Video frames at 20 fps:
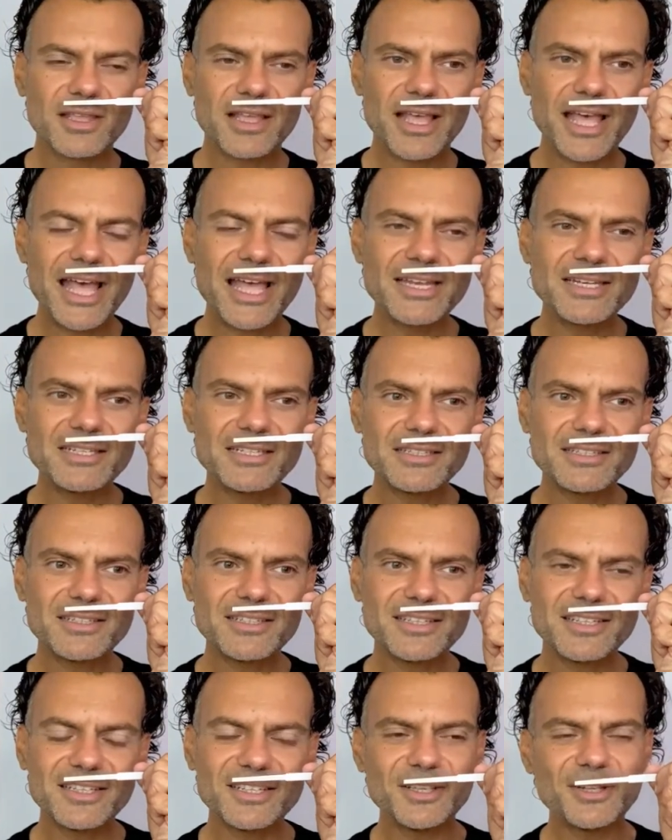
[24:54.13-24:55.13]
and
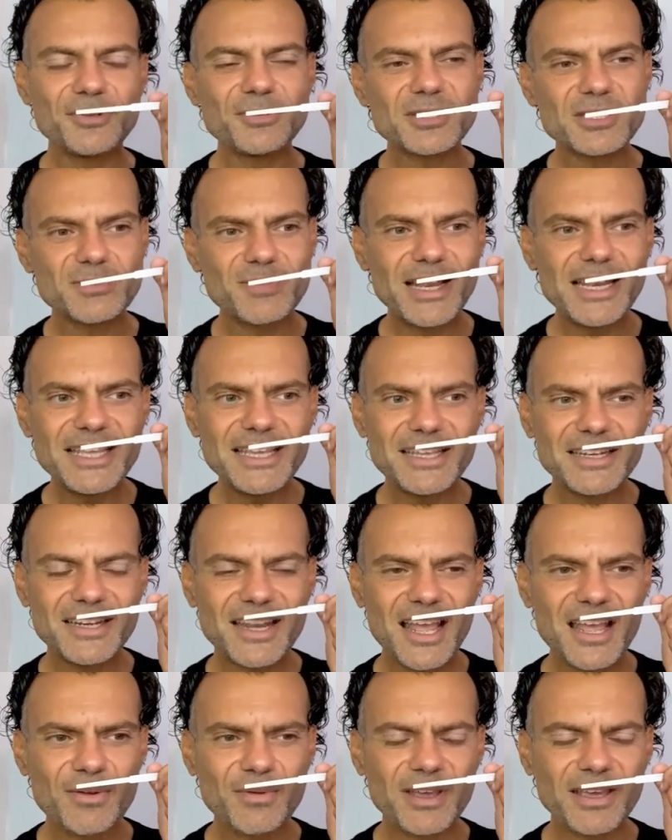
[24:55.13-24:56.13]
you know, smelling it
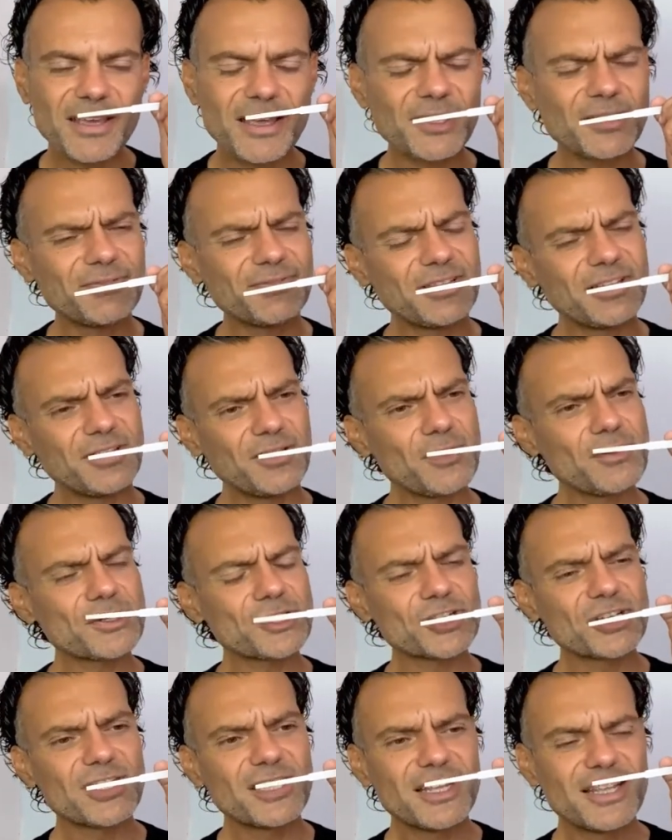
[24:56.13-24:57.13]
now, I kind of think,
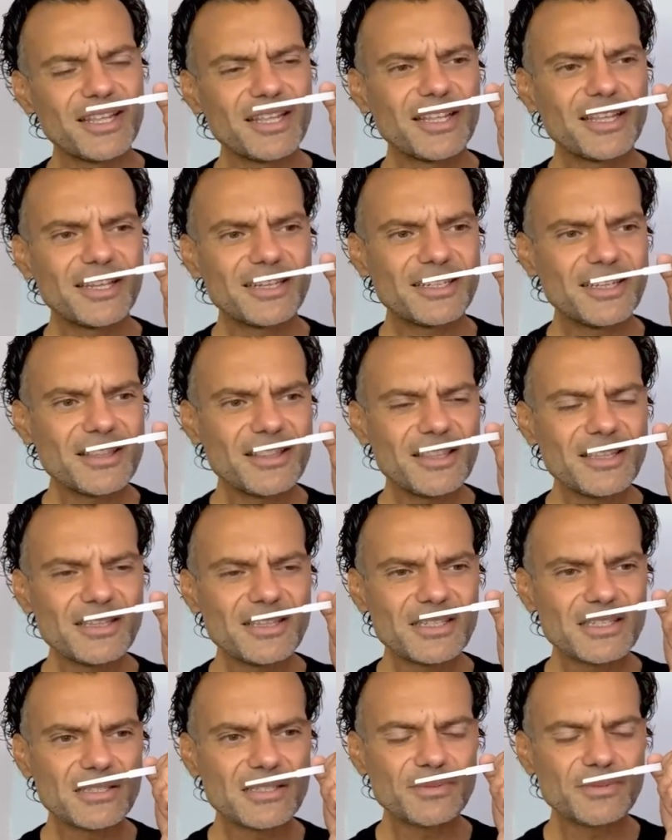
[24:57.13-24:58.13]
gosh, did
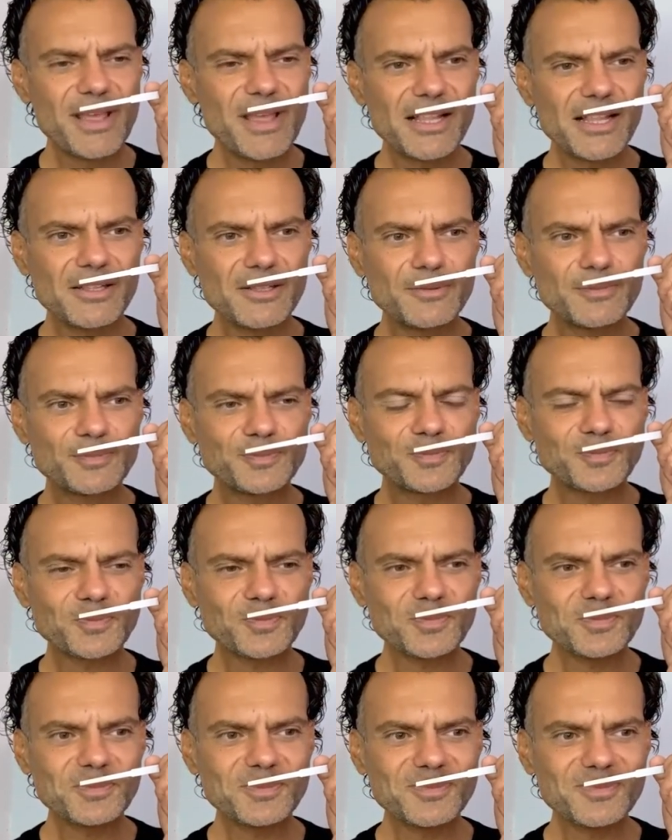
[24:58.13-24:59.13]
this smell
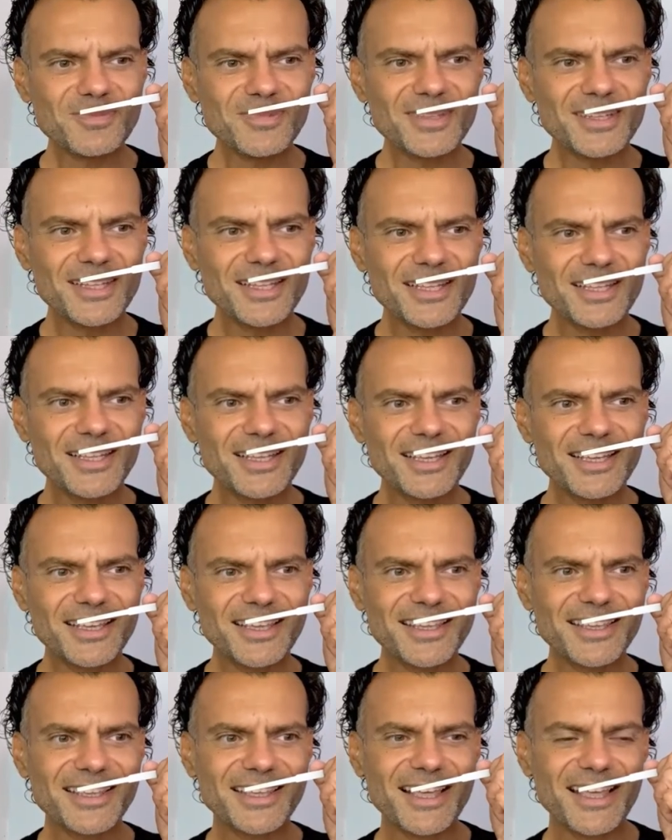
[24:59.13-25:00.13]

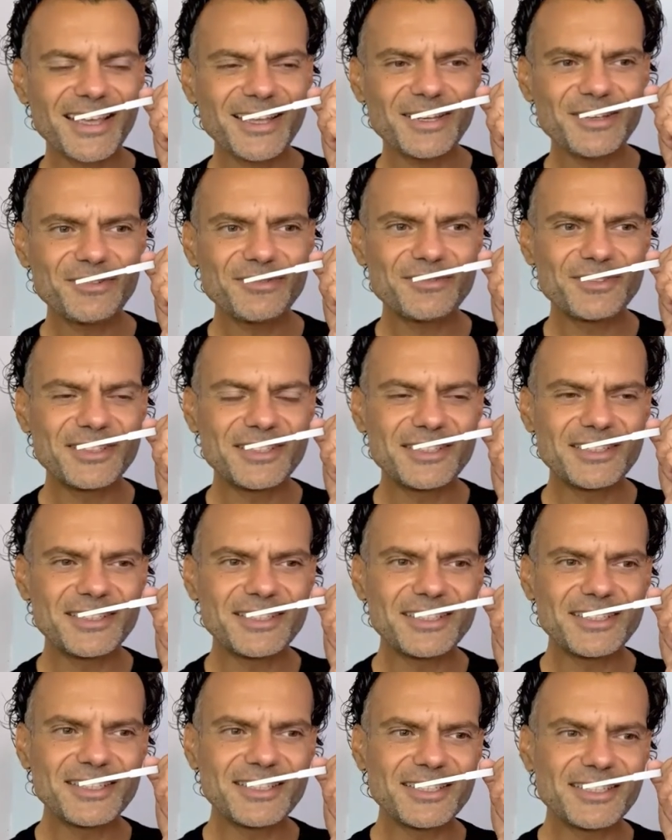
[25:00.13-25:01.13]
kind of
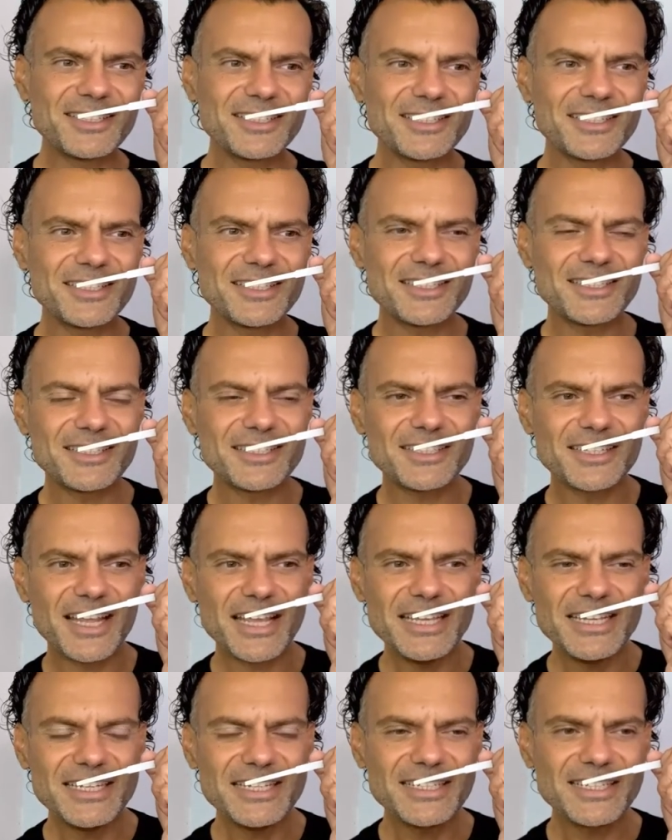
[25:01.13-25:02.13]

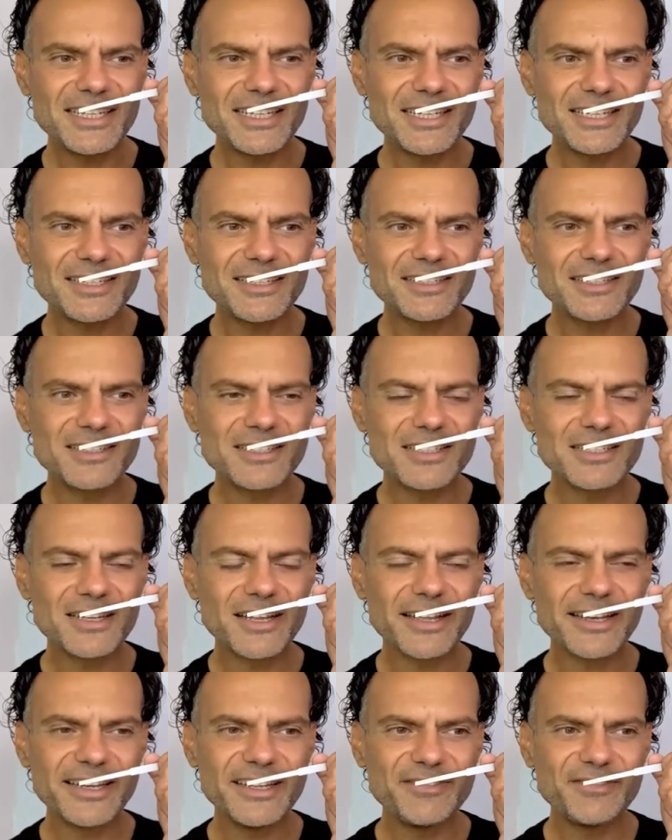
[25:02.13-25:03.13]
dated and
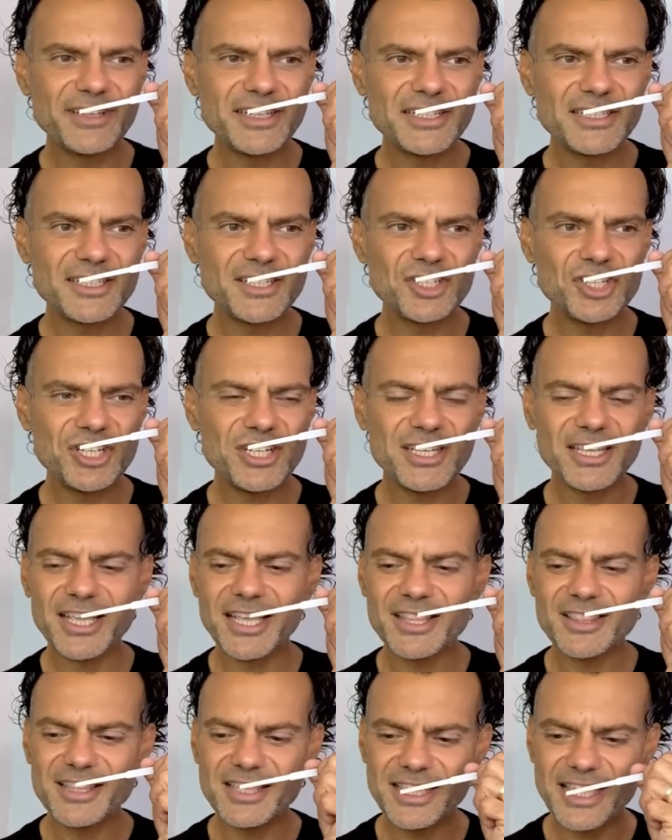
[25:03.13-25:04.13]
slightly vintagey
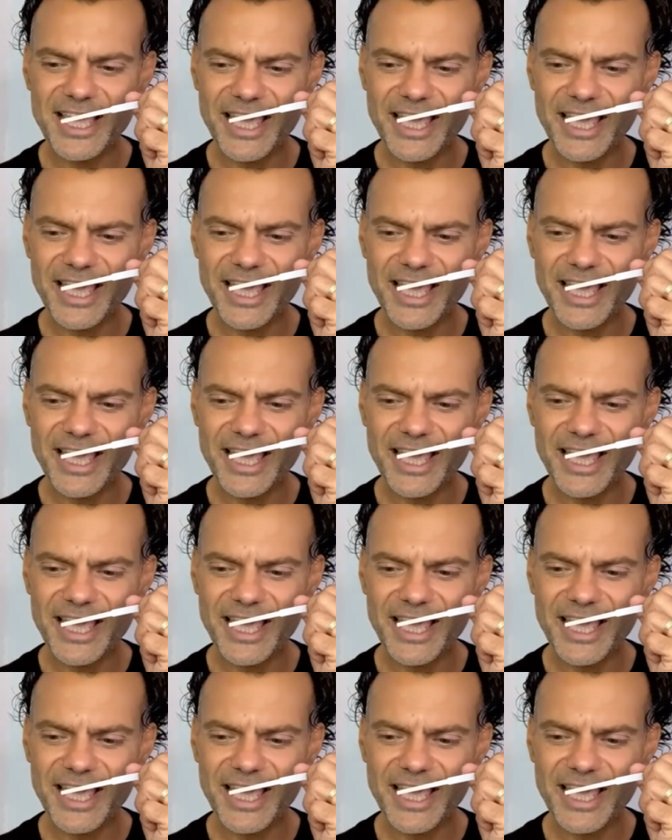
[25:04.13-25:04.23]
in the